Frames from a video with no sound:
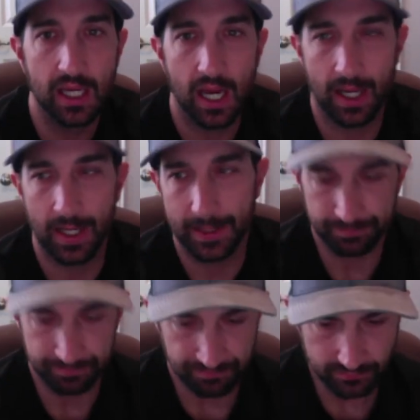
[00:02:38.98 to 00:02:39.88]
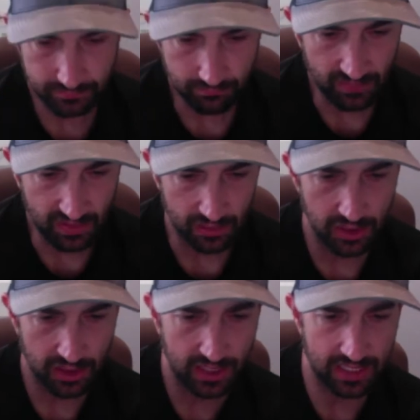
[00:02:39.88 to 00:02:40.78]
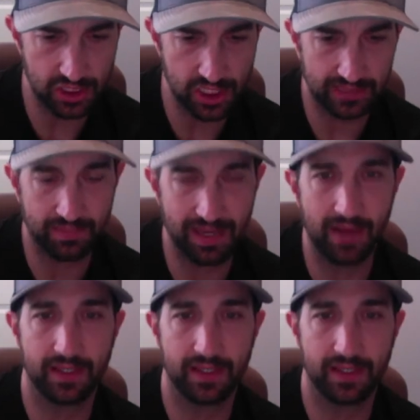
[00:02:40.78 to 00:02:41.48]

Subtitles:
You can kind of check them out.